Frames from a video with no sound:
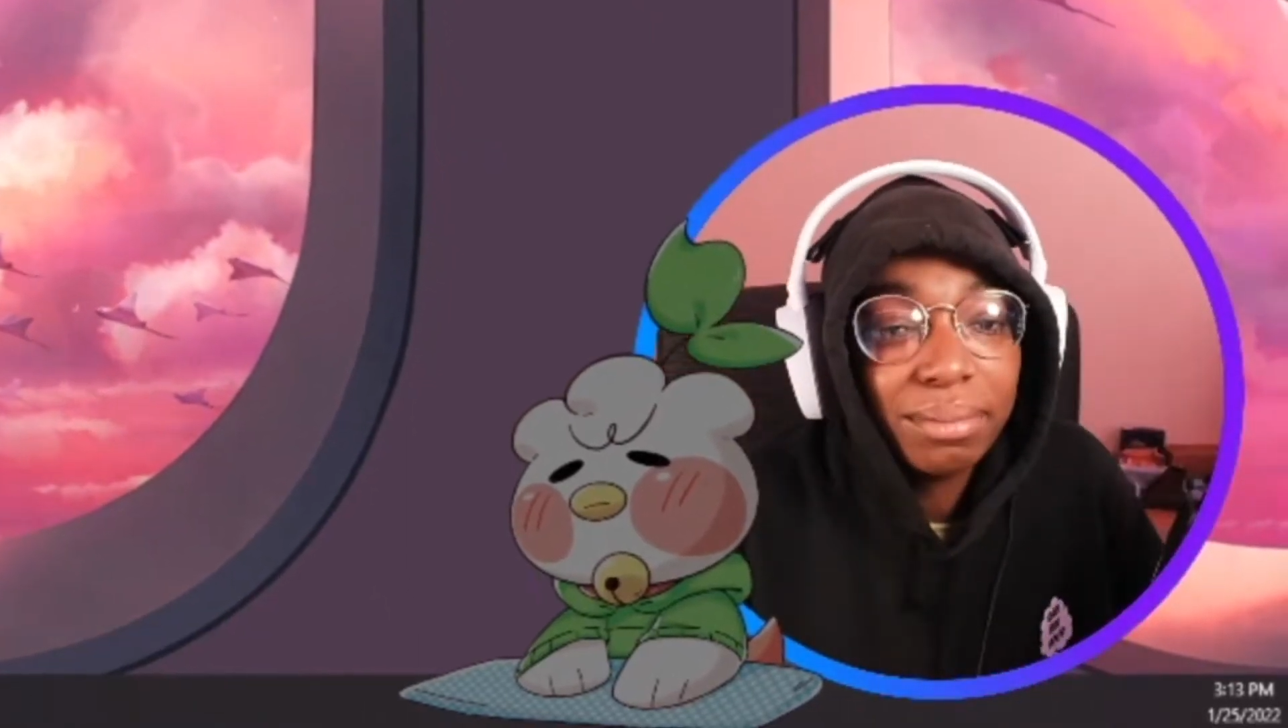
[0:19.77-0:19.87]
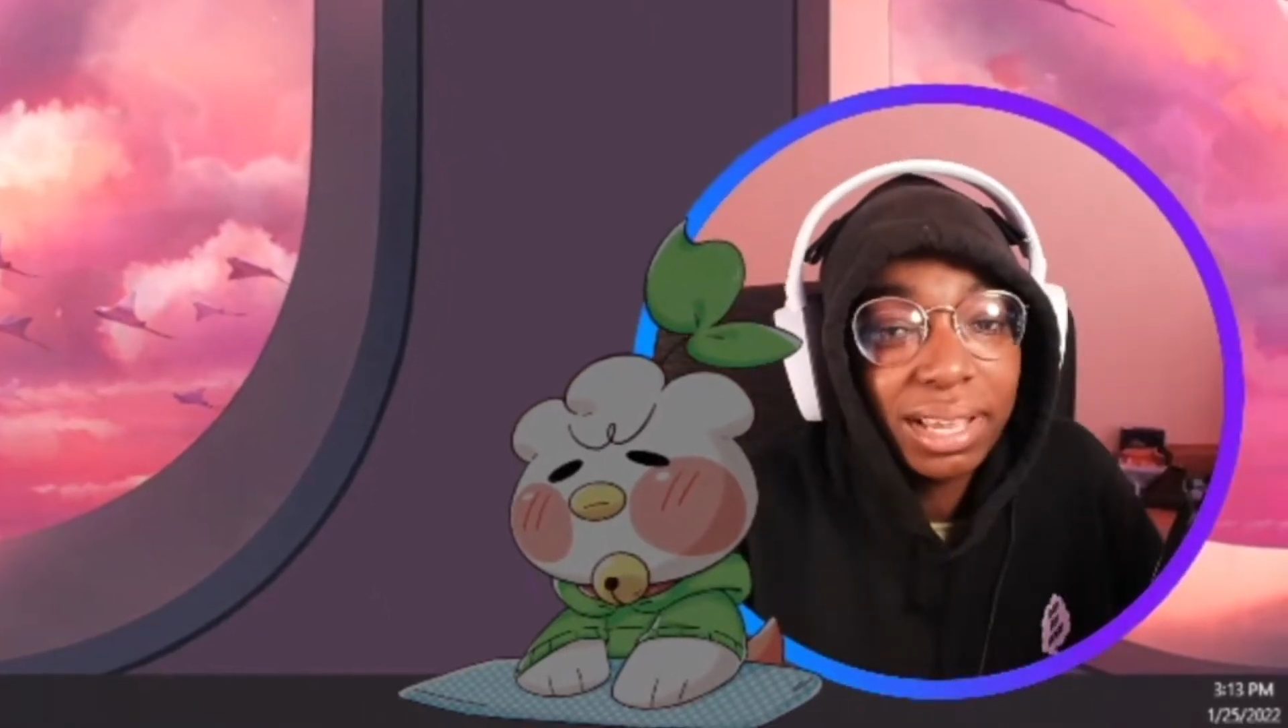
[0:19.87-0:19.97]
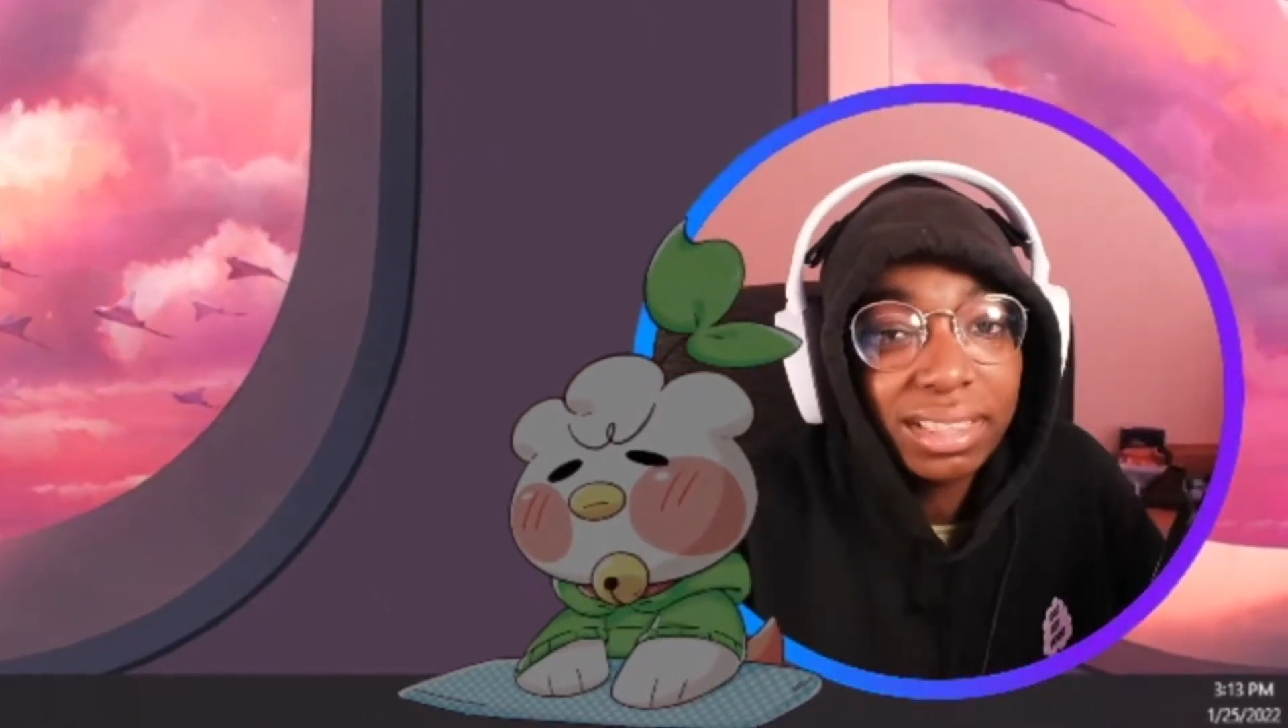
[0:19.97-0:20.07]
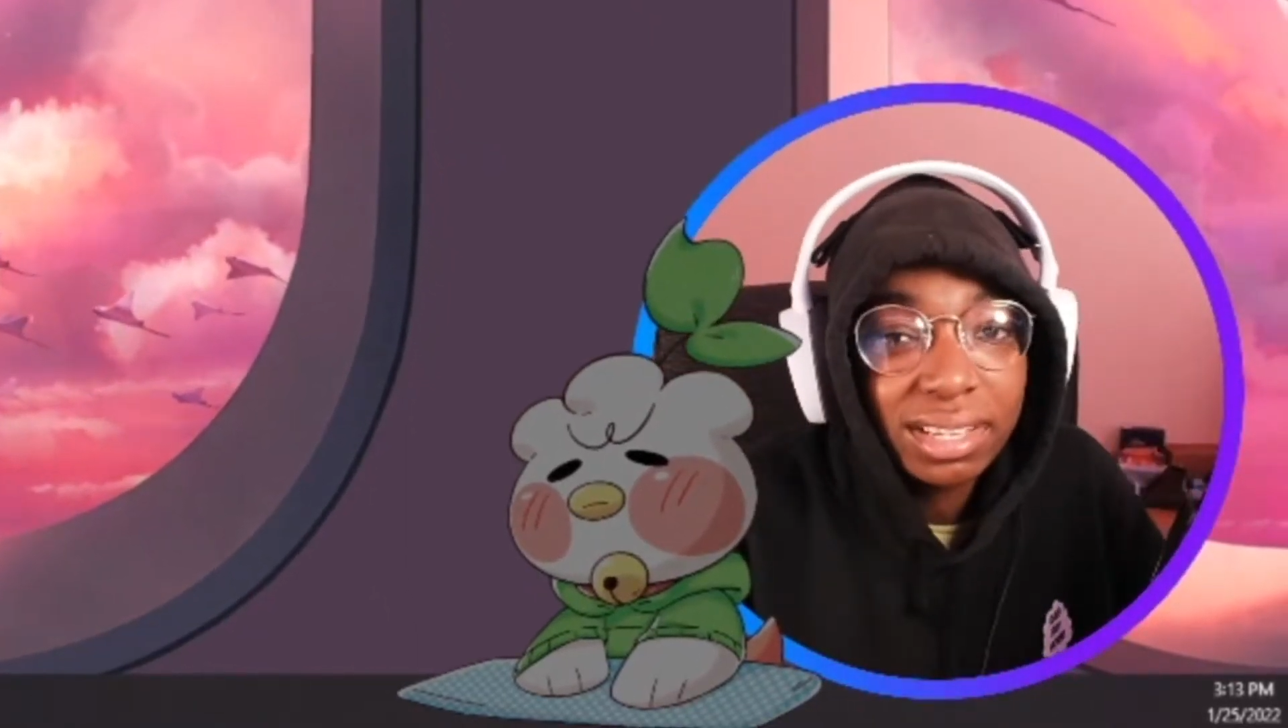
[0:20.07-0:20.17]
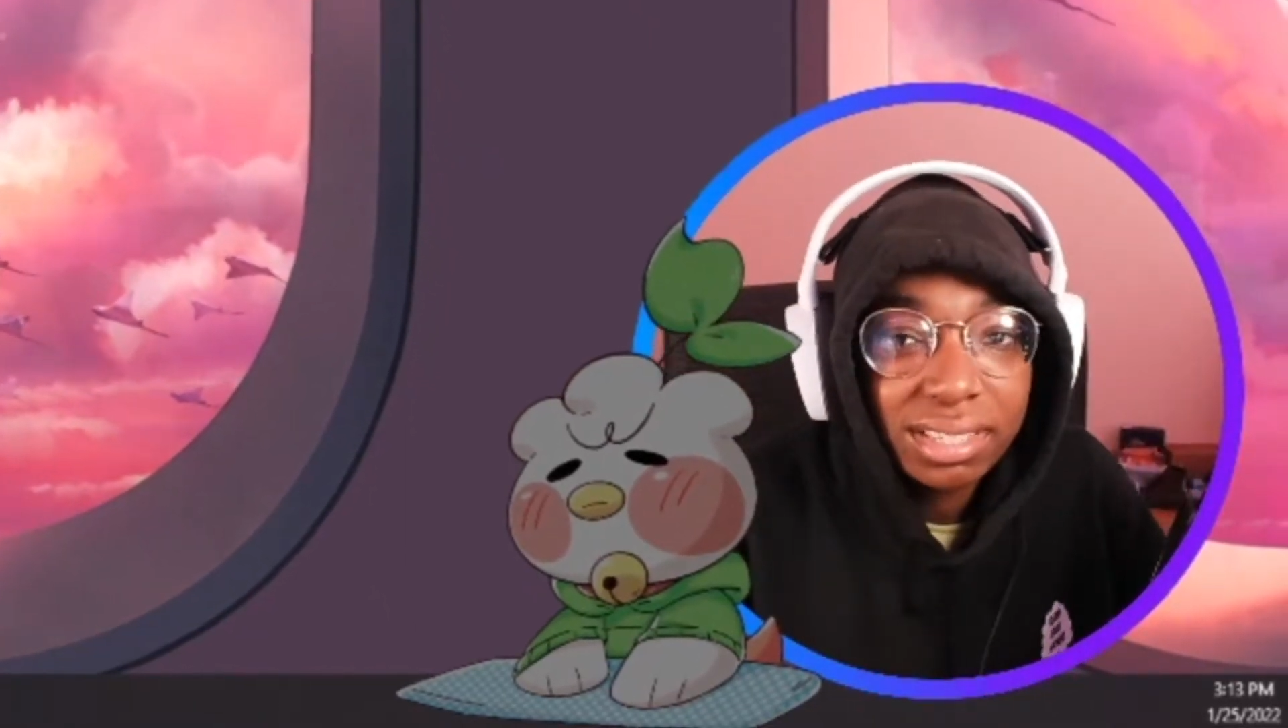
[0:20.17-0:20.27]

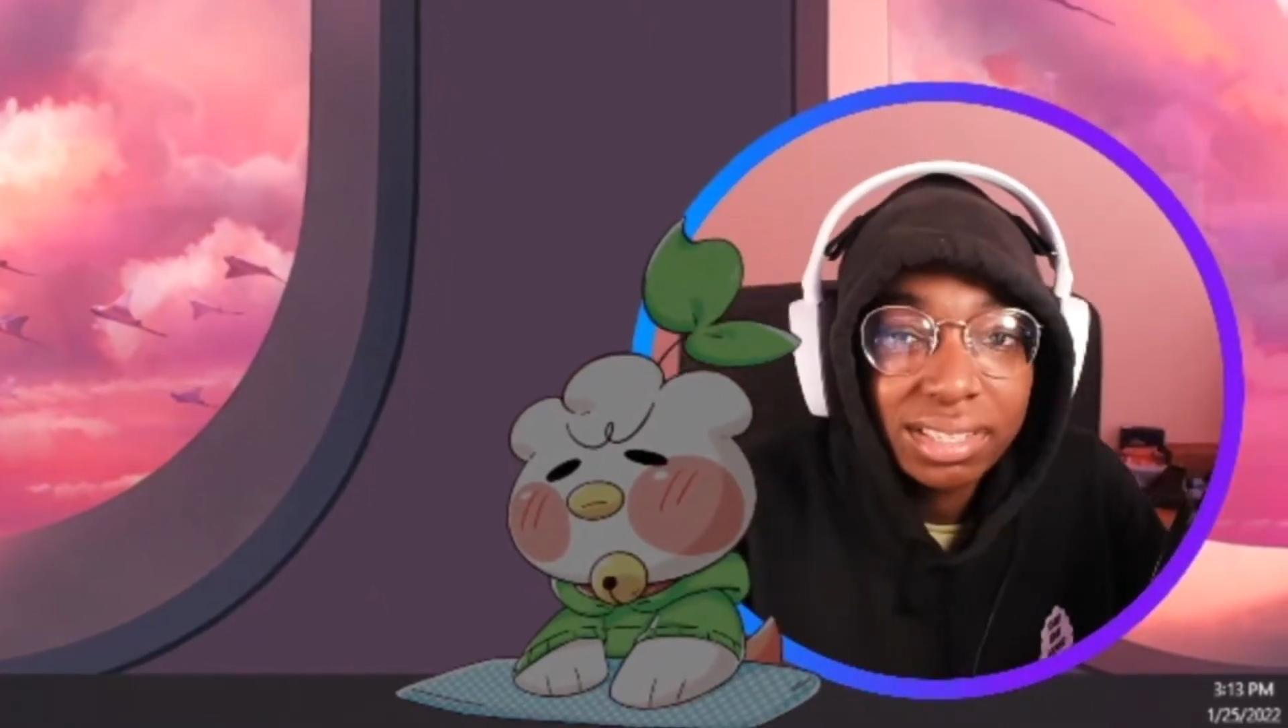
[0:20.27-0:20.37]
and this is